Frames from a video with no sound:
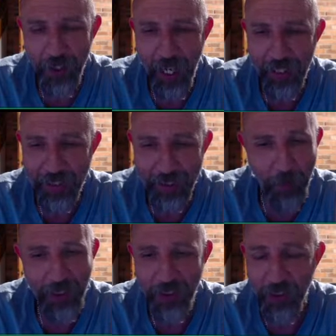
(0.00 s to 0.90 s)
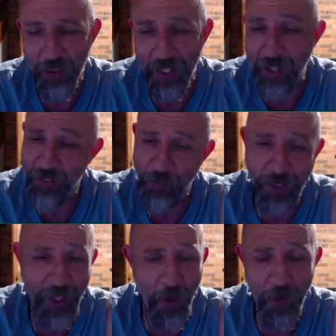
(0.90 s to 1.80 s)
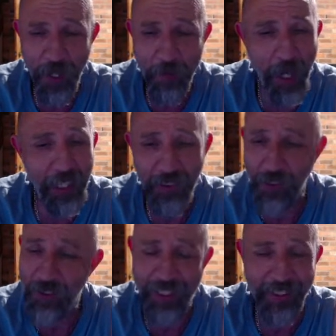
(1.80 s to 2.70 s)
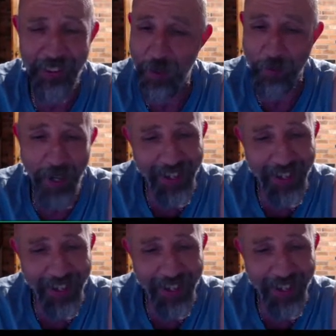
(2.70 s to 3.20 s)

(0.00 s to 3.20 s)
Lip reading: and smash it on there, and we know where master lock ends up.